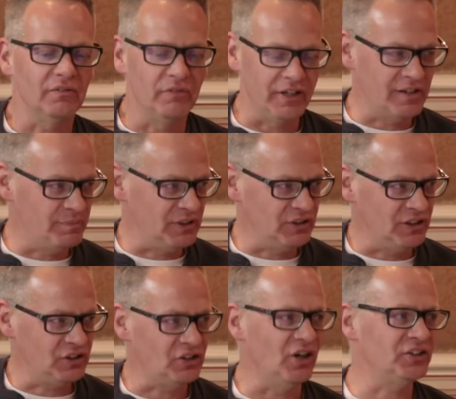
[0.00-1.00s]
running a
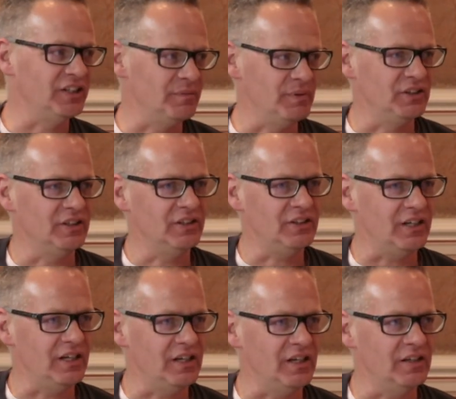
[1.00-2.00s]
business, starting a business
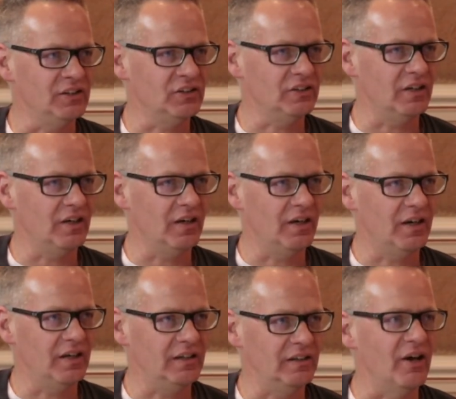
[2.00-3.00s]
is
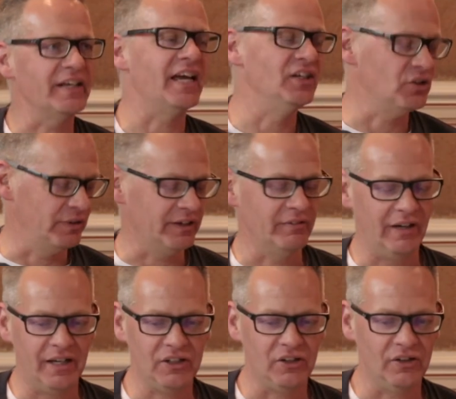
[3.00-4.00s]
like entering a
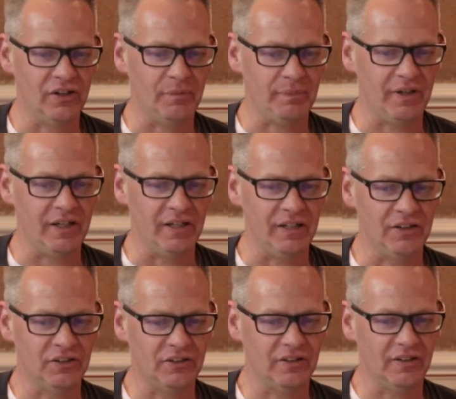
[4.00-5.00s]
relationship. It
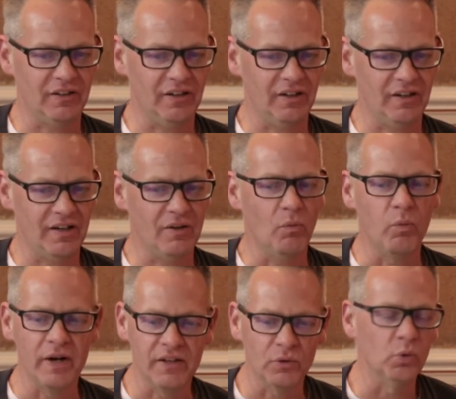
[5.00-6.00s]
is
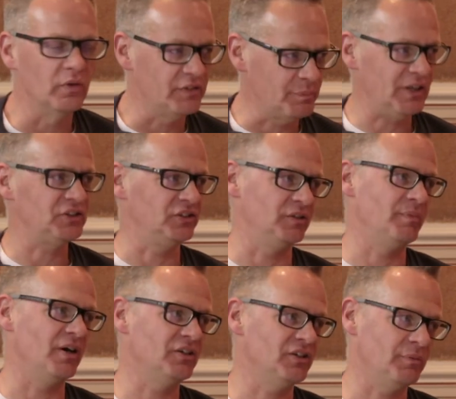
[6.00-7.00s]
with all of the pluses and
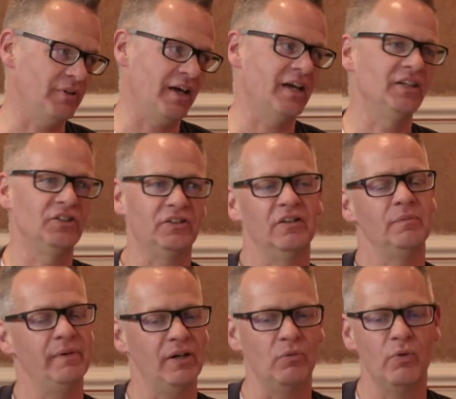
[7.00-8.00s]
minuses of that. It's going
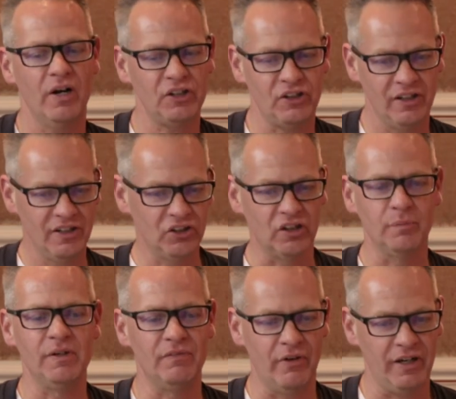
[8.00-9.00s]
to be a rush, it's going
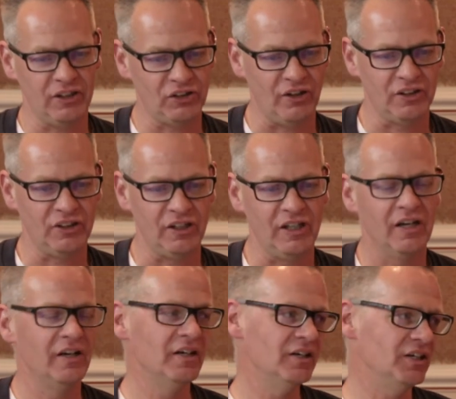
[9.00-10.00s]
to be very
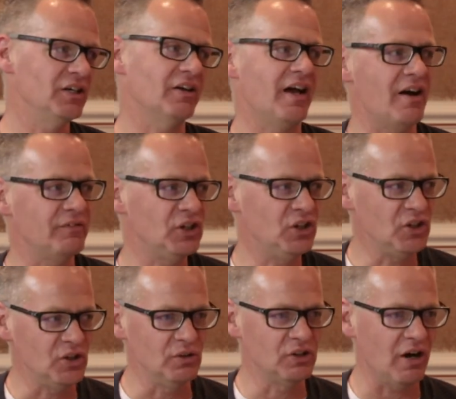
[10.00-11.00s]
exciting. You're going to have
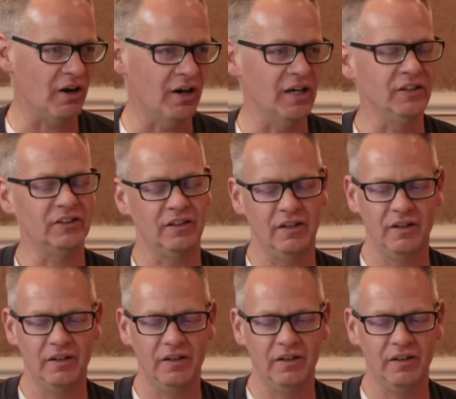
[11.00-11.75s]
huge highs